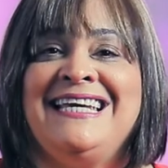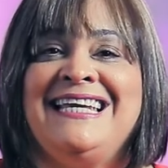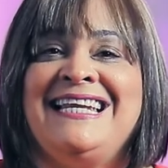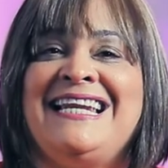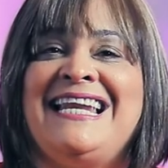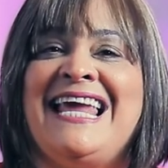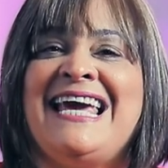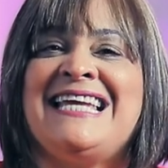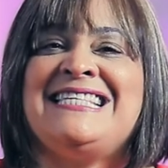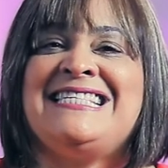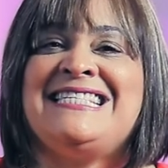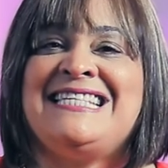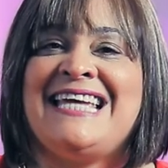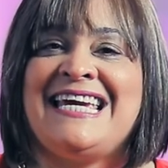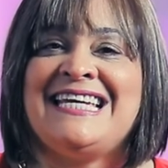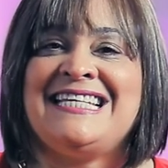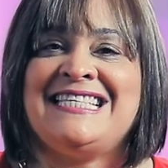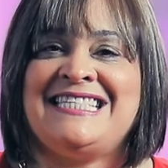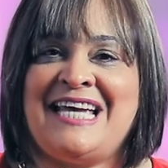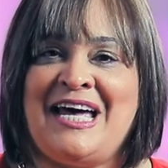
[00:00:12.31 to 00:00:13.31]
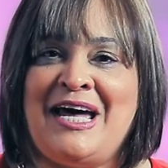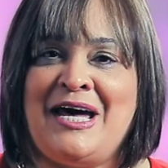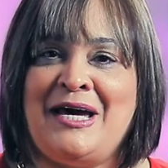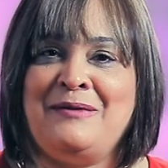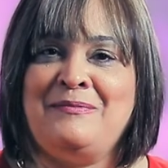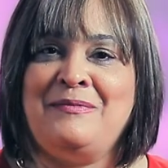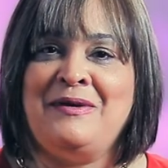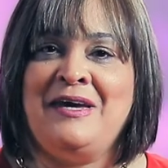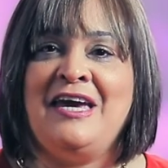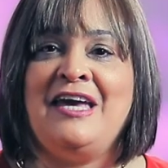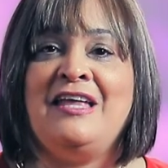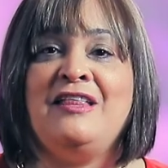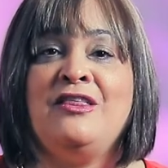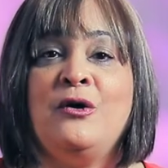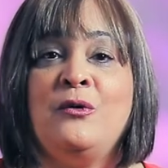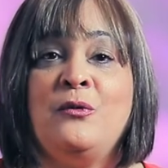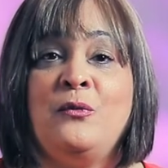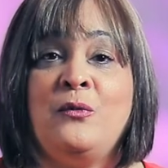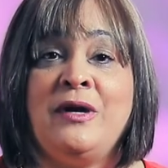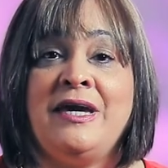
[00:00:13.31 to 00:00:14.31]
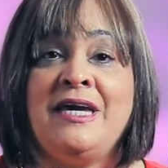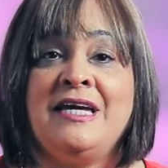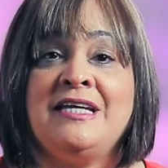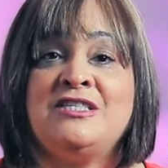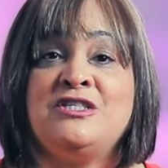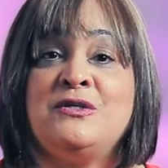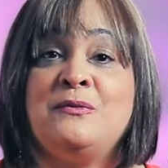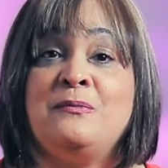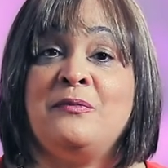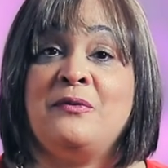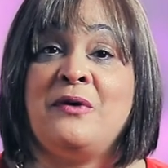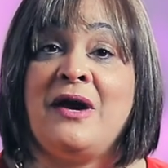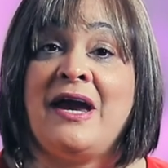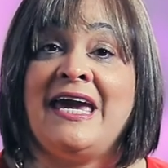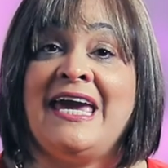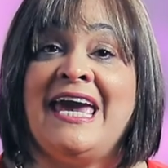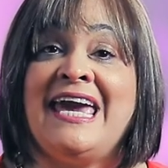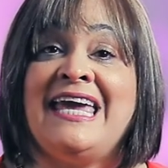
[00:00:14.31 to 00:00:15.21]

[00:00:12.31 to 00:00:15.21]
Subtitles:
Let's take time in the week to pray